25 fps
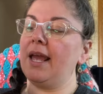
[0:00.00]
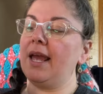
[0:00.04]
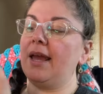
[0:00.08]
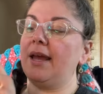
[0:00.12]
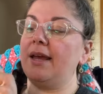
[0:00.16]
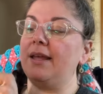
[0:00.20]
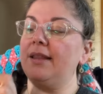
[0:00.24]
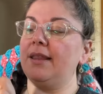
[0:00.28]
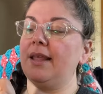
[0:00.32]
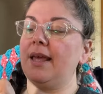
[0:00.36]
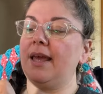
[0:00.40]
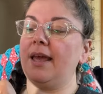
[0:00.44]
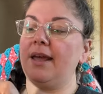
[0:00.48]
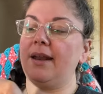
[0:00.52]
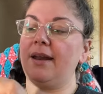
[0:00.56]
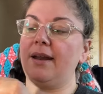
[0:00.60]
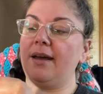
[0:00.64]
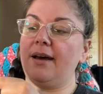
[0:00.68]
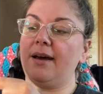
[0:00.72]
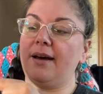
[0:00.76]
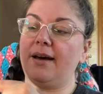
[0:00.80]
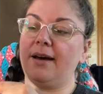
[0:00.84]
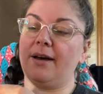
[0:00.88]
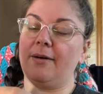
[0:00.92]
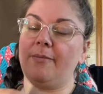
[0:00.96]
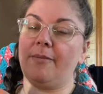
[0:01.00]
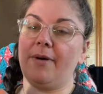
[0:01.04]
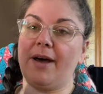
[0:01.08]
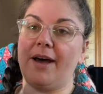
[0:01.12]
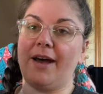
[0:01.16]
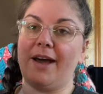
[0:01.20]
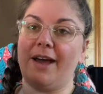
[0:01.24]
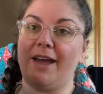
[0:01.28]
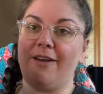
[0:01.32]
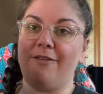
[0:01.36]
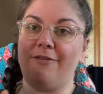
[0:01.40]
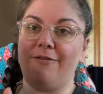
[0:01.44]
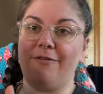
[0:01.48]
And then um,
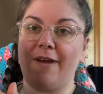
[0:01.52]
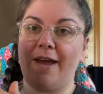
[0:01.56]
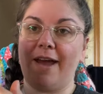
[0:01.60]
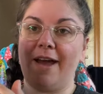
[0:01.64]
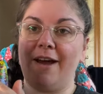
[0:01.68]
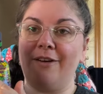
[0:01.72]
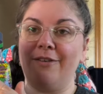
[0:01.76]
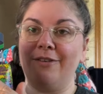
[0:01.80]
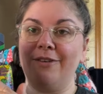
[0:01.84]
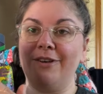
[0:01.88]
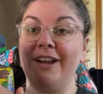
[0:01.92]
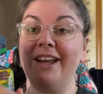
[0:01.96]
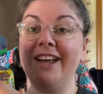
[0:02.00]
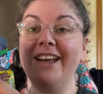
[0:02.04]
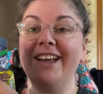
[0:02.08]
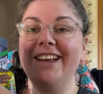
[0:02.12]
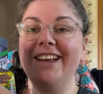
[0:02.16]
I found,